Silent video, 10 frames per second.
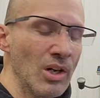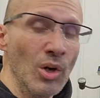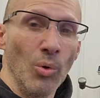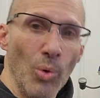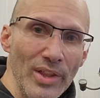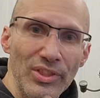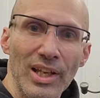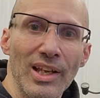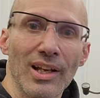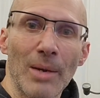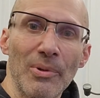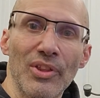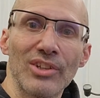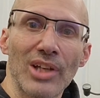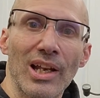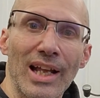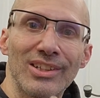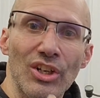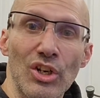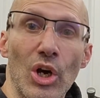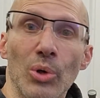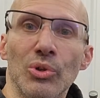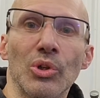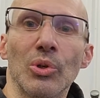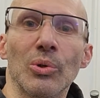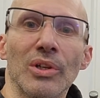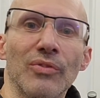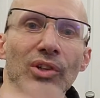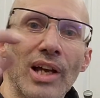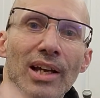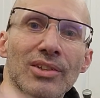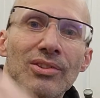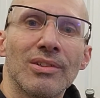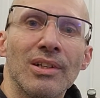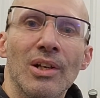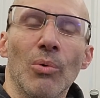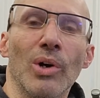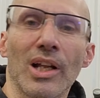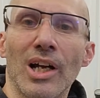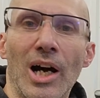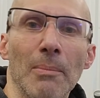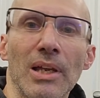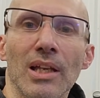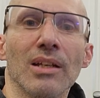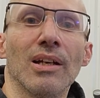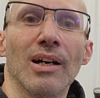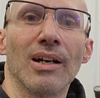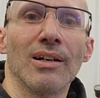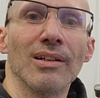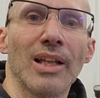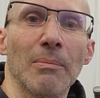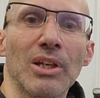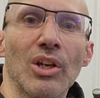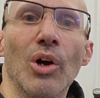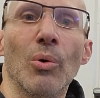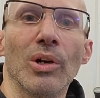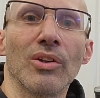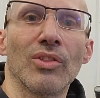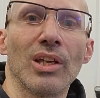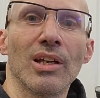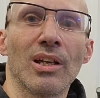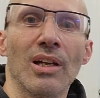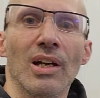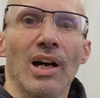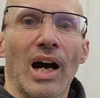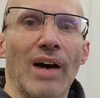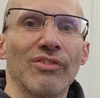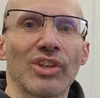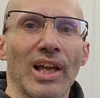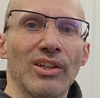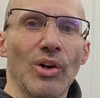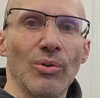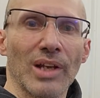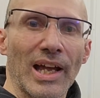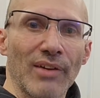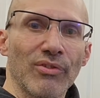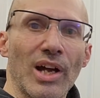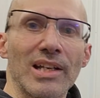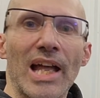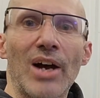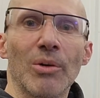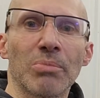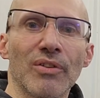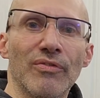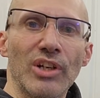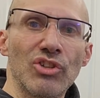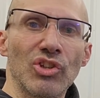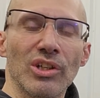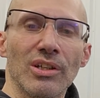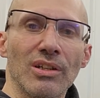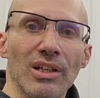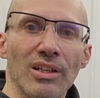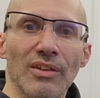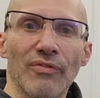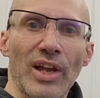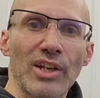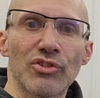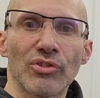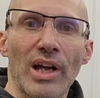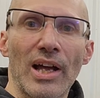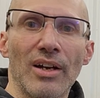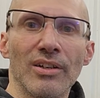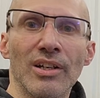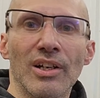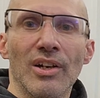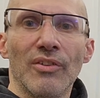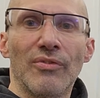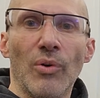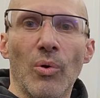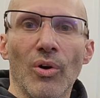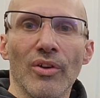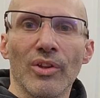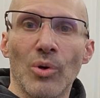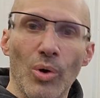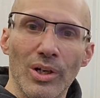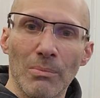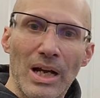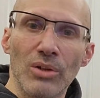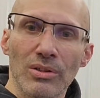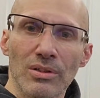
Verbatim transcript: One thing, a couple things I'd like to know too, if you guys want to comment, uh, let me know what you think. Obviously, I don't have right now a provision in the fan shroud for the coil mount.